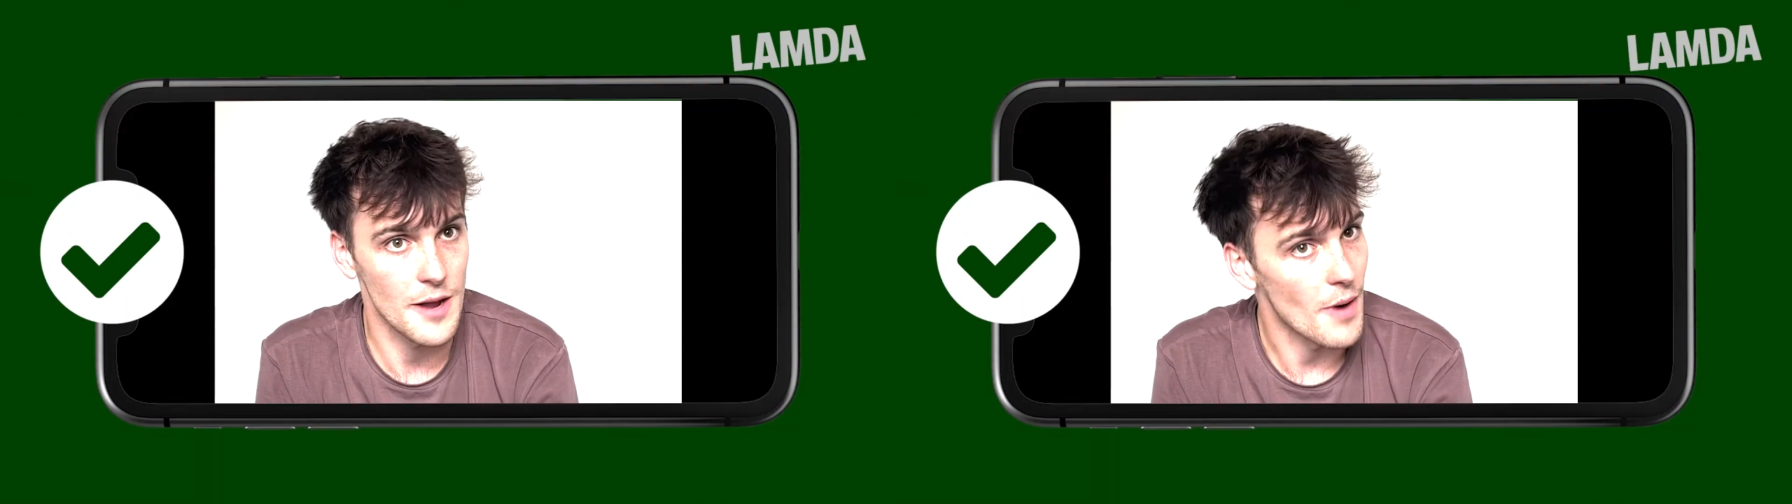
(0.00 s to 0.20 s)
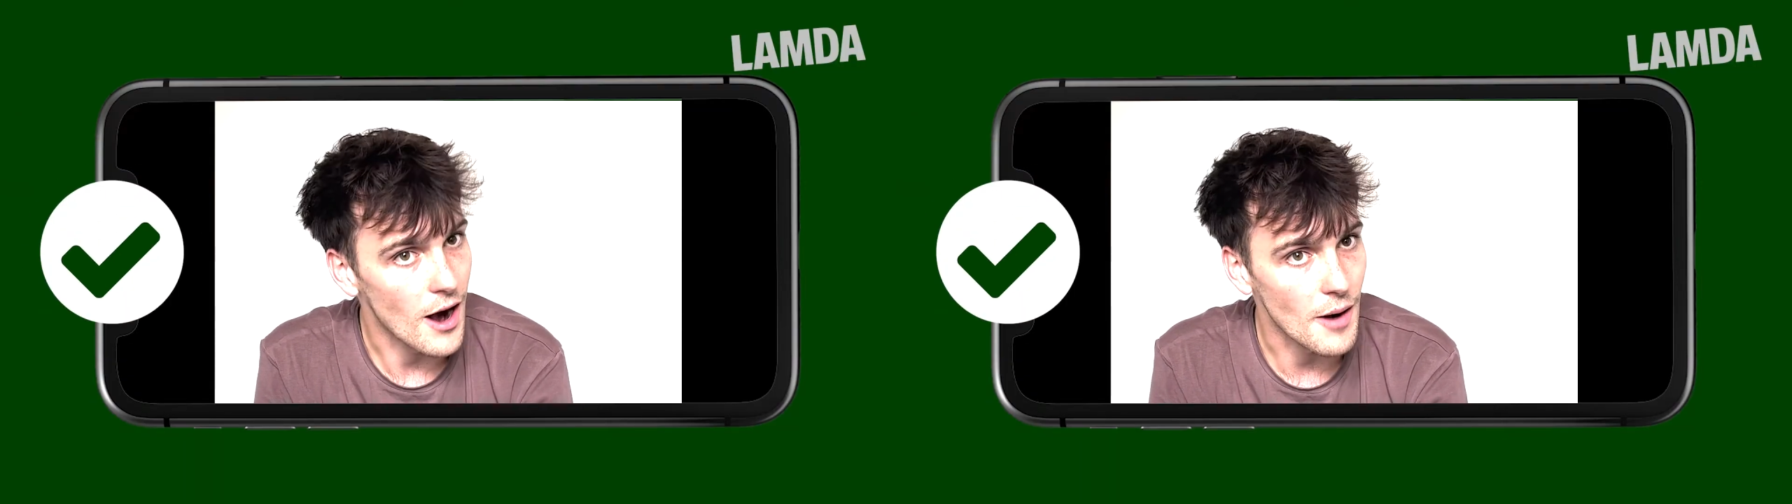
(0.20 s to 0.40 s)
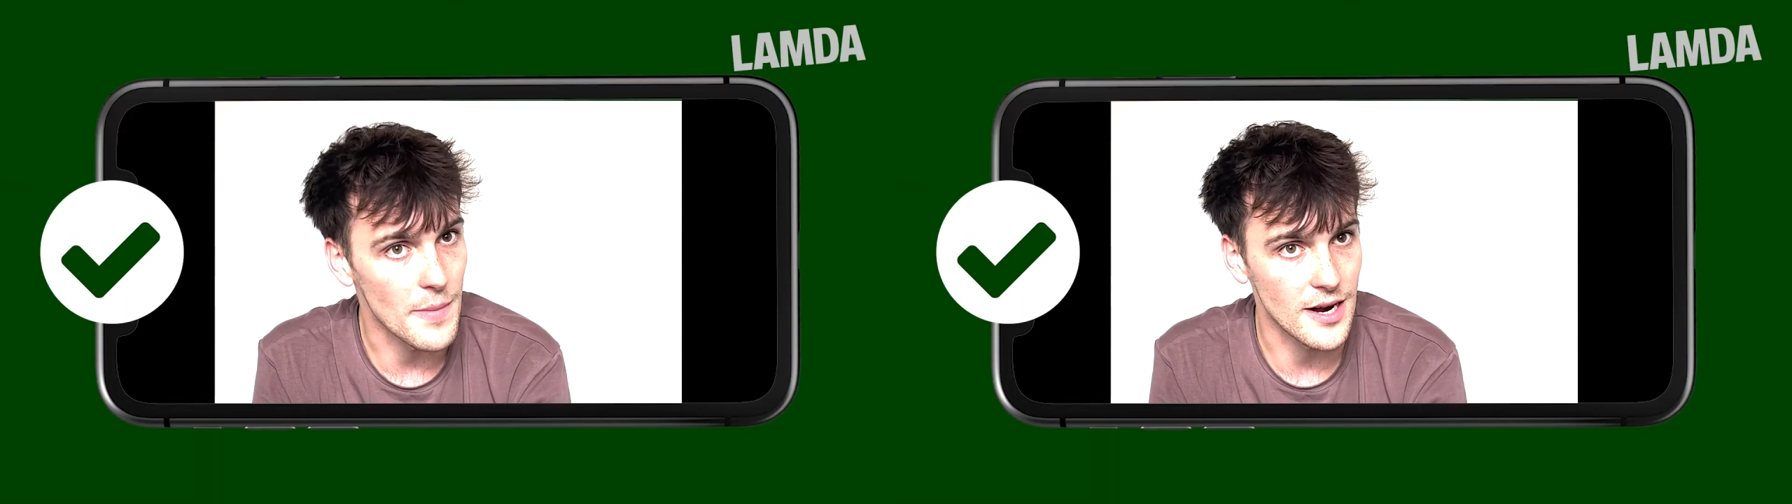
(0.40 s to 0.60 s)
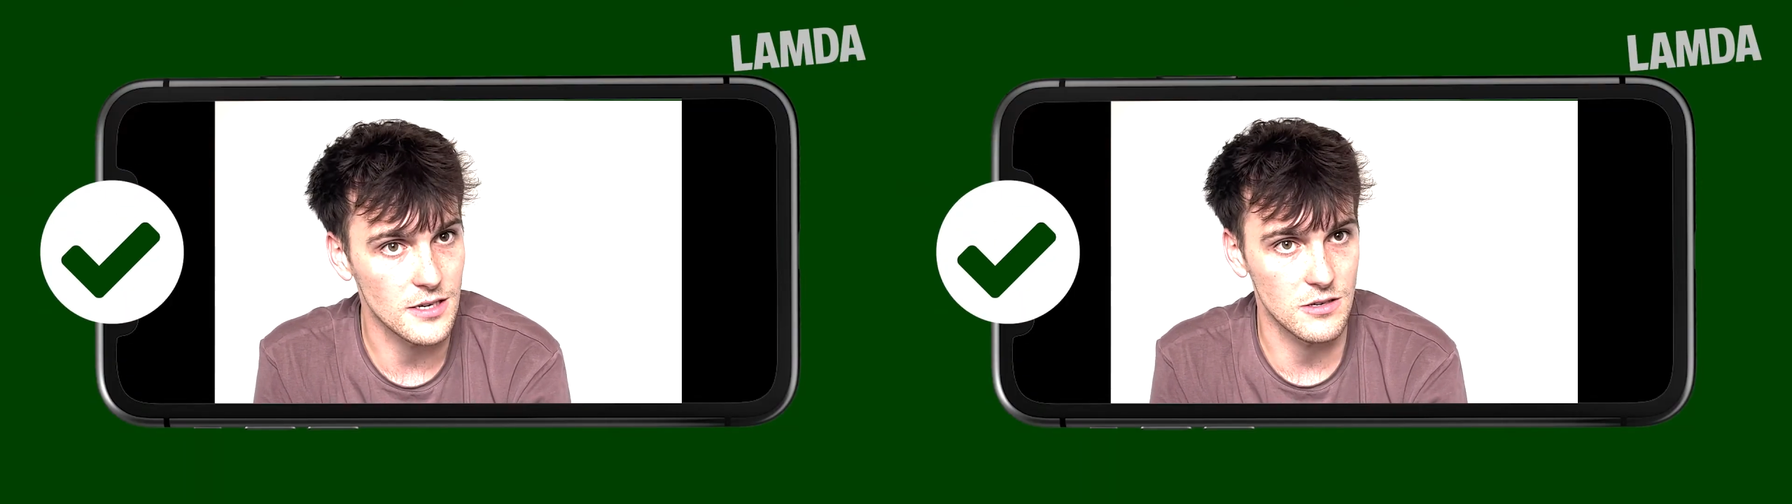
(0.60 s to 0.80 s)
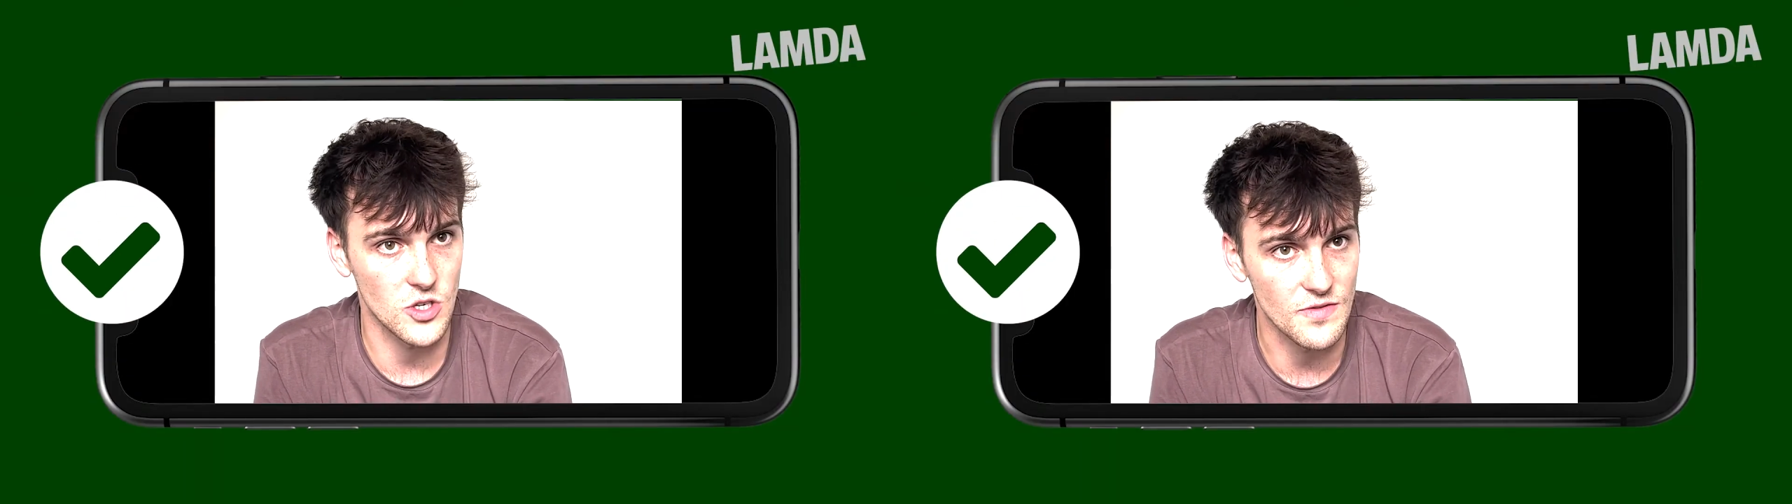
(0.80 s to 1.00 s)
are
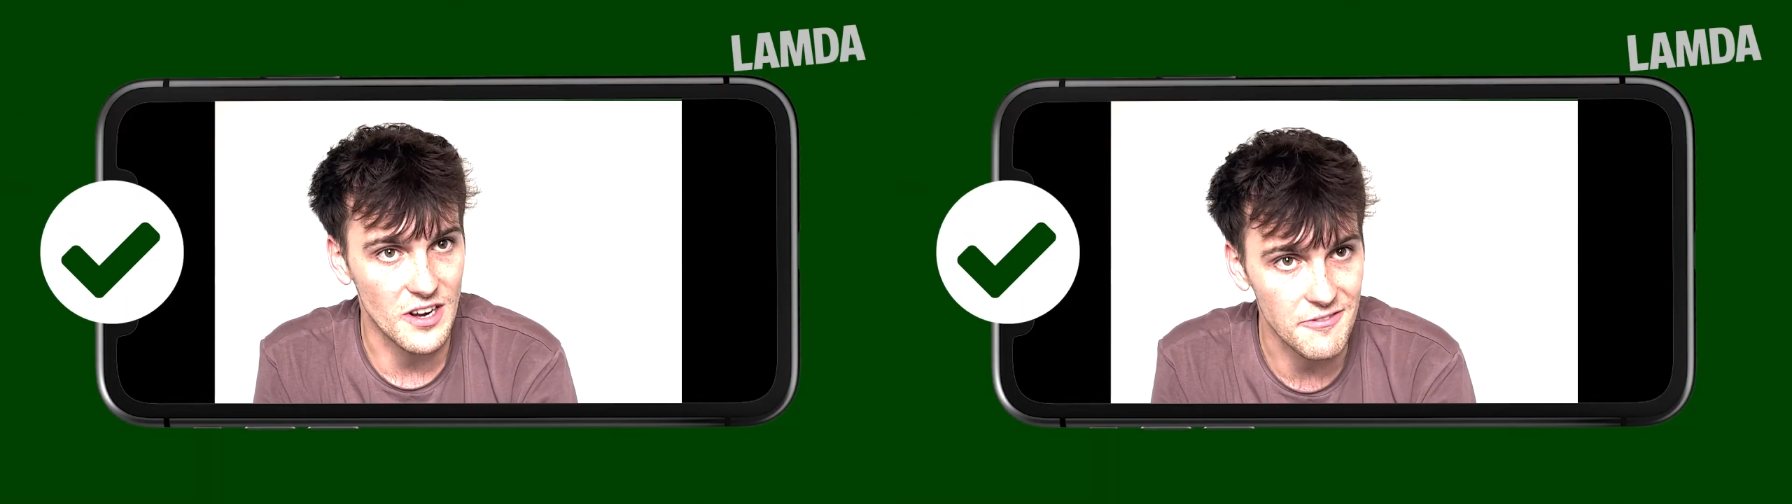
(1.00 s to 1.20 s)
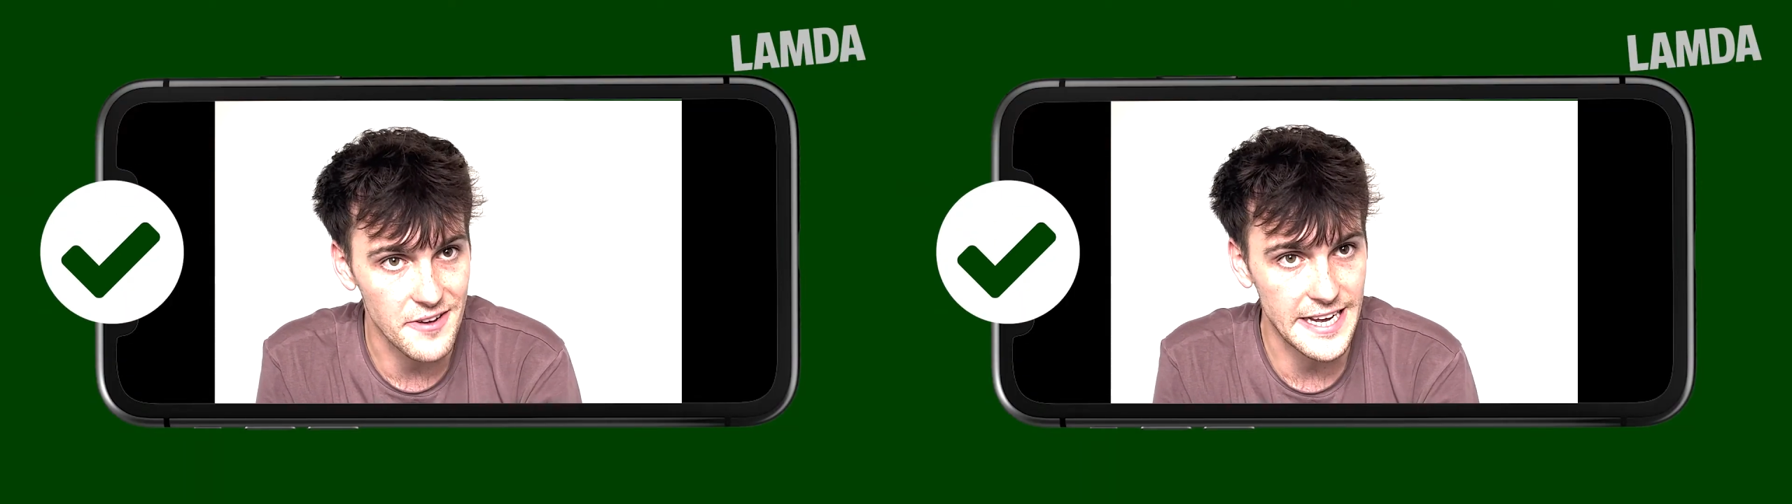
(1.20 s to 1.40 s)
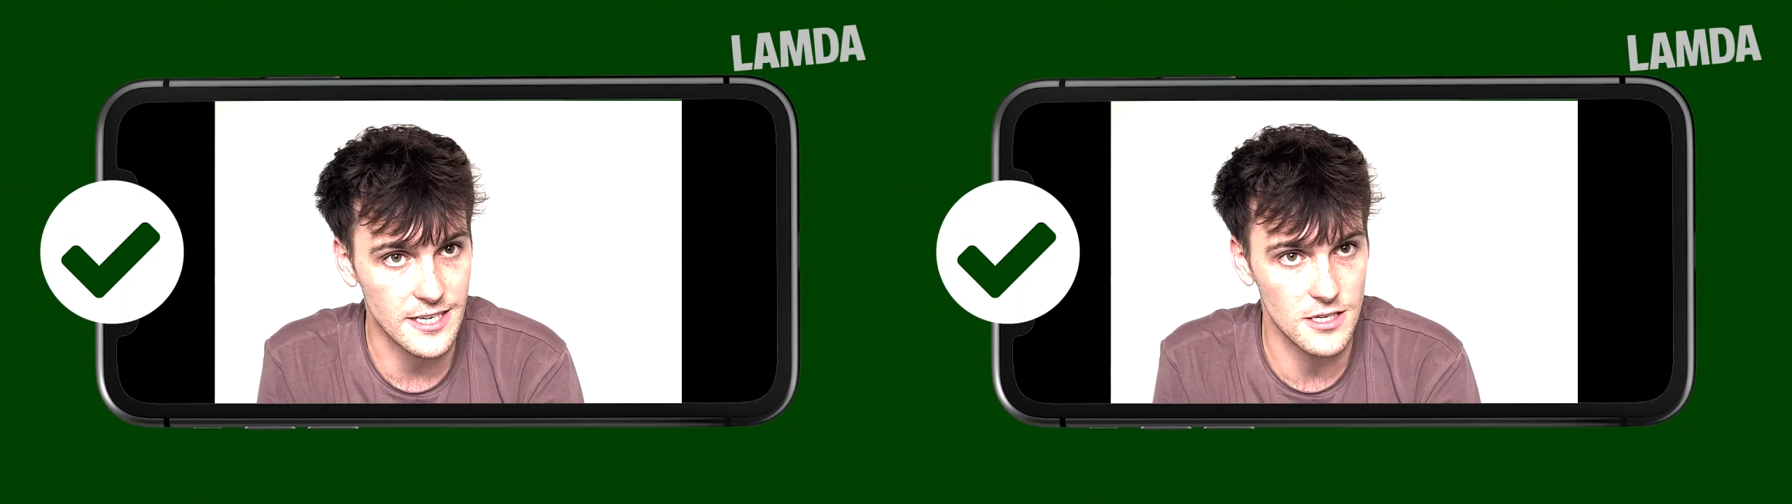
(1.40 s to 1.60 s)
masters of their fates.